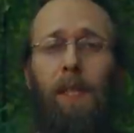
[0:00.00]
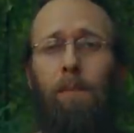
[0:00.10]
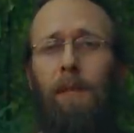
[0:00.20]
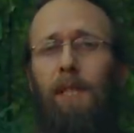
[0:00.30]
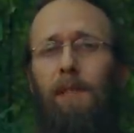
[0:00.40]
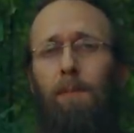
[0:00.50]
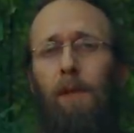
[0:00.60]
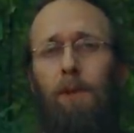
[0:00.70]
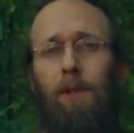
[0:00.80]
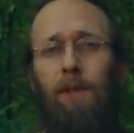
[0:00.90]
But these
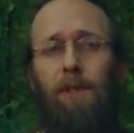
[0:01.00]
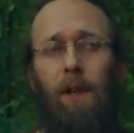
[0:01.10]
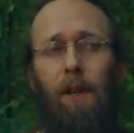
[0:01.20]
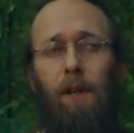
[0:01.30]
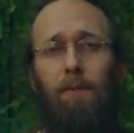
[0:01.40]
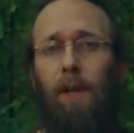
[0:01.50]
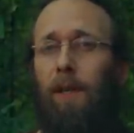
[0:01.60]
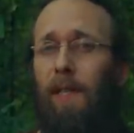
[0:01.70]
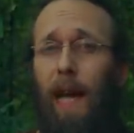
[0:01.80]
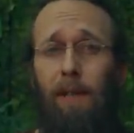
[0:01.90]
emotions are
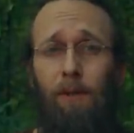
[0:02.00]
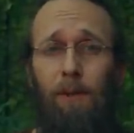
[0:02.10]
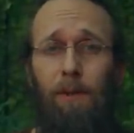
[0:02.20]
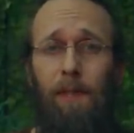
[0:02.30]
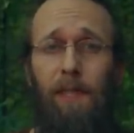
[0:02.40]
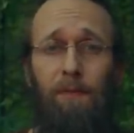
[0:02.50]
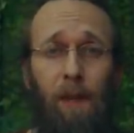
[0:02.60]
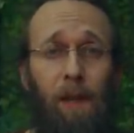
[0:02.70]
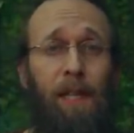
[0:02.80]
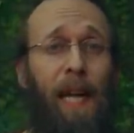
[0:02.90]
very natural. It's
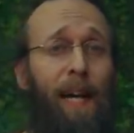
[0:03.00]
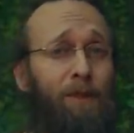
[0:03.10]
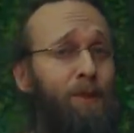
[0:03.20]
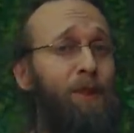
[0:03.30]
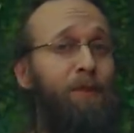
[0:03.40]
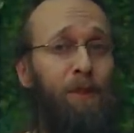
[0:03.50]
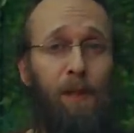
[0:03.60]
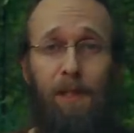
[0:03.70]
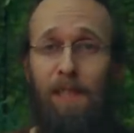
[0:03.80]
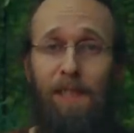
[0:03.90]
very natural to
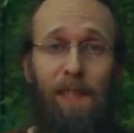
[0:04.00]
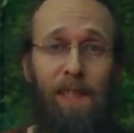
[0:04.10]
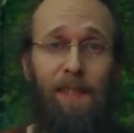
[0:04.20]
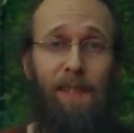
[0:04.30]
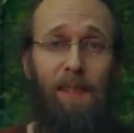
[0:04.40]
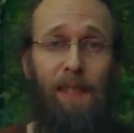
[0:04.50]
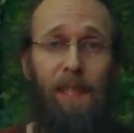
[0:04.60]
feel these things.